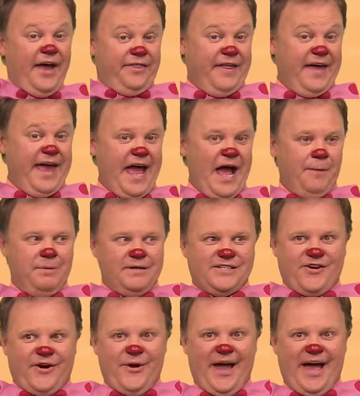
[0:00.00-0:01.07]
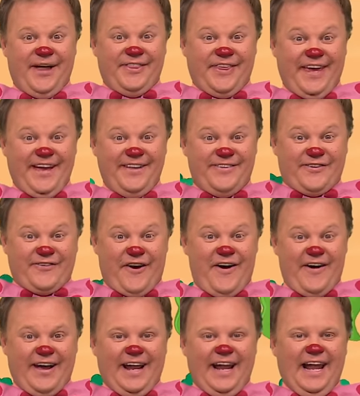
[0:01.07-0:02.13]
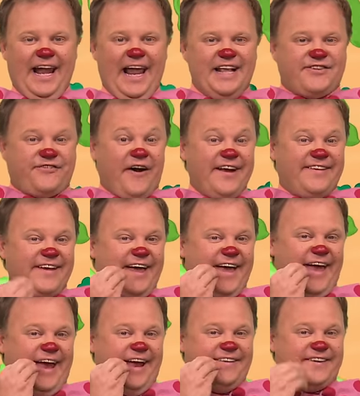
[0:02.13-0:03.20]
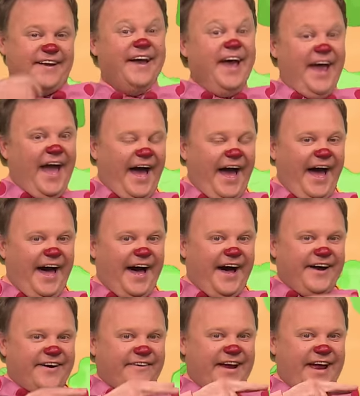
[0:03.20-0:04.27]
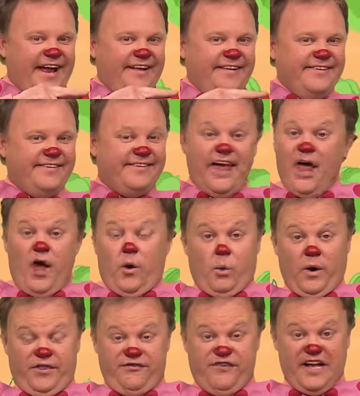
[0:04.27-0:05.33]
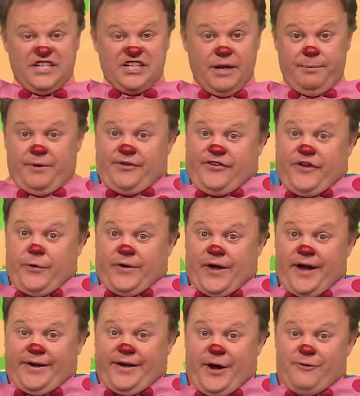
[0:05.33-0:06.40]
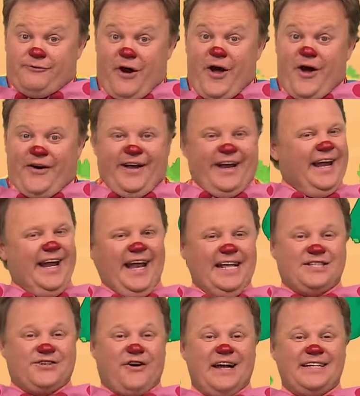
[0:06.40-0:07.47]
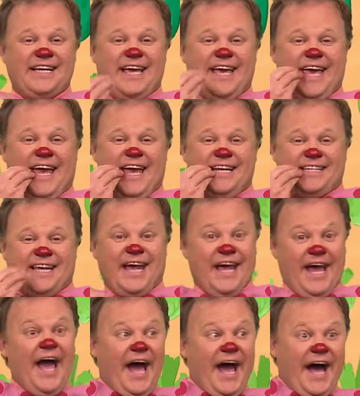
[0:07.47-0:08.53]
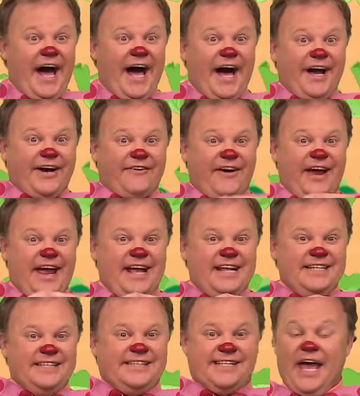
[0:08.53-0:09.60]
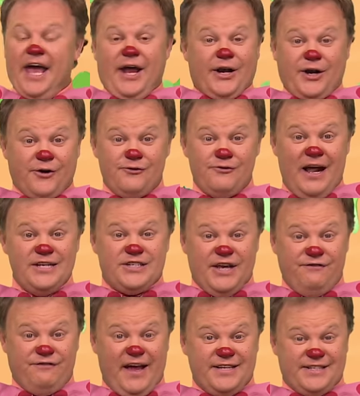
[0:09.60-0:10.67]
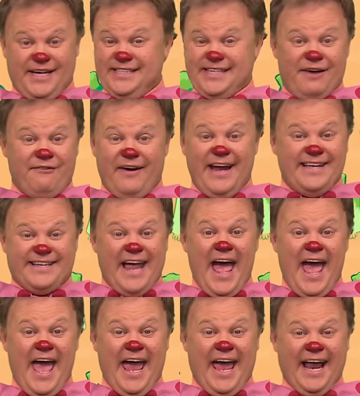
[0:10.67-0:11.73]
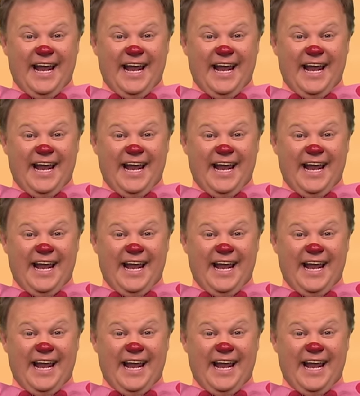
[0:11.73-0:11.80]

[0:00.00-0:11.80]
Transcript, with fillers: They help us grow healthy and strong. Let's try to eat our greens. With vegetables you can't go wrong. Let's try to eat our greens. Crunchy veggies every day.